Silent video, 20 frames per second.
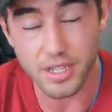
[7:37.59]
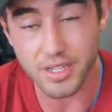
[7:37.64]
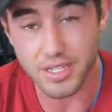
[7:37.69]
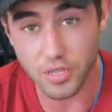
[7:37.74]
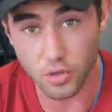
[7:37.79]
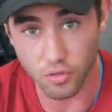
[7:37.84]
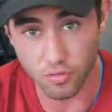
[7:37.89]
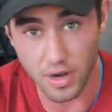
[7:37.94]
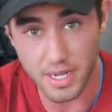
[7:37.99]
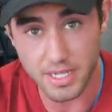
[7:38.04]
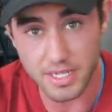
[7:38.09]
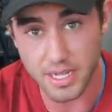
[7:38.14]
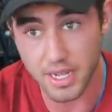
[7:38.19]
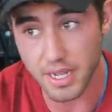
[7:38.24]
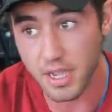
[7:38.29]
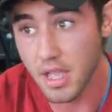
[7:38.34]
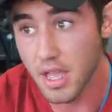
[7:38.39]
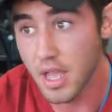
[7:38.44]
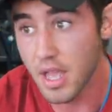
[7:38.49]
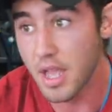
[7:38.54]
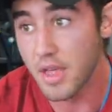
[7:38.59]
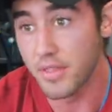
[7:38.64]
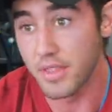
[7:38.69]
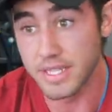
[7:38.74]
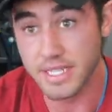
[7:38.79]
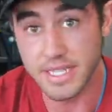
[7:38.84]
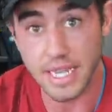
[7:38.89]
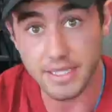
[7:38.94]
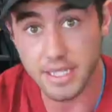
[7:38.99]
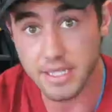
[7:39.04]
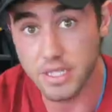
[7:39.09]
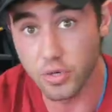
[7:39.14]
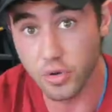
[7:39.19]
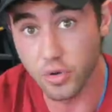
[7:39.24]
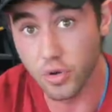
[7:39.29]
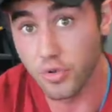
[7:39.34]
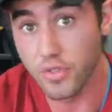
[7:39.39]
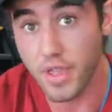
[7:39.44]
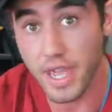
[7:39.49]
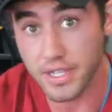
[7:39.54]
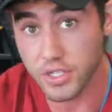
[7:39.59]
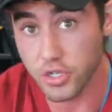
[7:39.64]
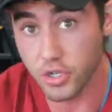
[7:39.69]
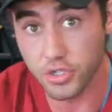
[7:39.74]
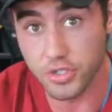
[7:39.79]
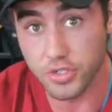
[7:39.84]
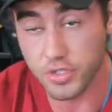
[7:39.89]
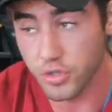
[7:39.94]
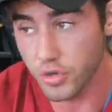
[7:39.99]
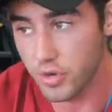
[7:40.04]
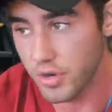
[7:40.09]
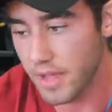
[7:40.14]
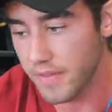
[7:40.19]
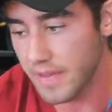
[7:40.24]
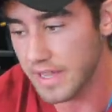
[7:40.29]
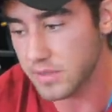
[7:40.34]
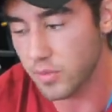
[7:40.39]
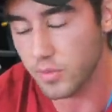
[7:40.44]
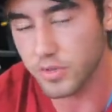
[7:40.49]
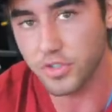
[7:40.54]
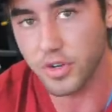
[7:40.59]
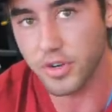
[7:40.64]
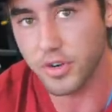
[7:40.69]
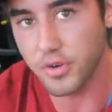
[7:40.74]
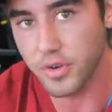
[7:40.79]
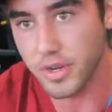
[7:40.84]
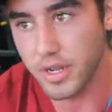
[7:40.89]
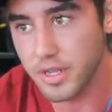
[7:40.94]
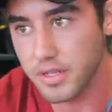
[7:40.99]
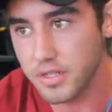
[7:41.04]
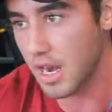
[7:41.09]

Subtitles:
You're still resting, the sets are still good, the execution's good, and that's what we're trying to do here.